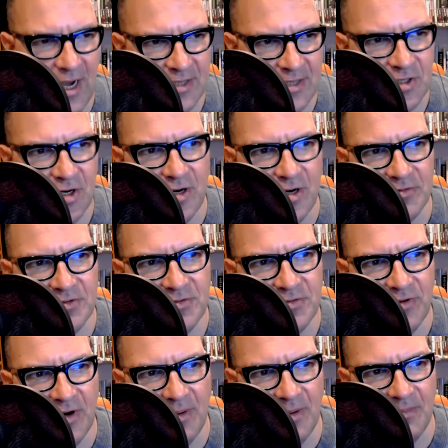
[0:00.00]
S curves
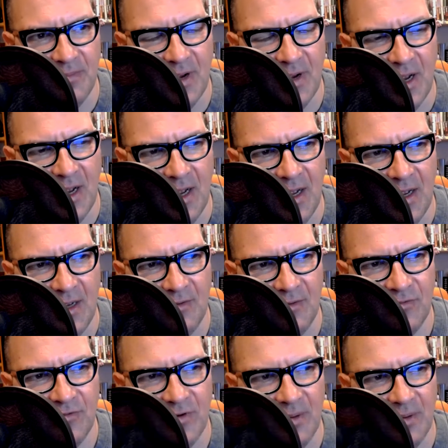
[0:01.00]
from uh,
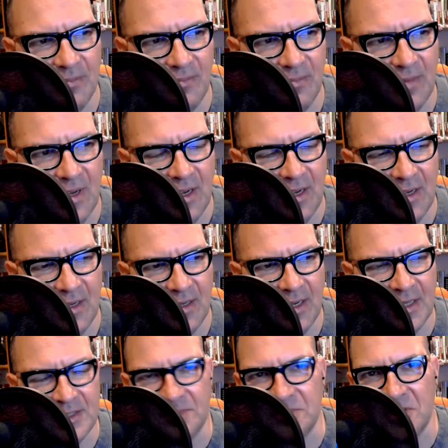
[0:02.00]
from uh,
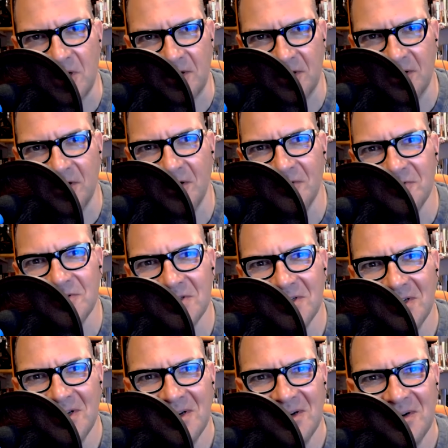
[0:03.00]
asymptotic curves,
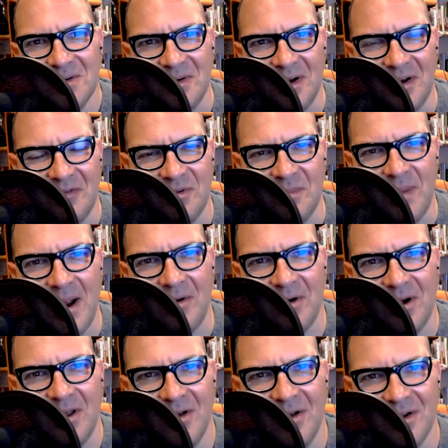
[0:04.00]
right? From power
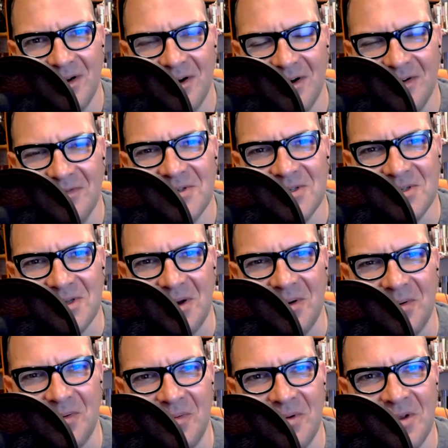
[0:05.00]
law curves.
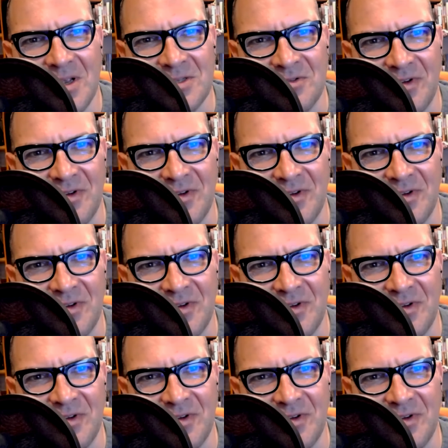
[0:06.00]
So, so it's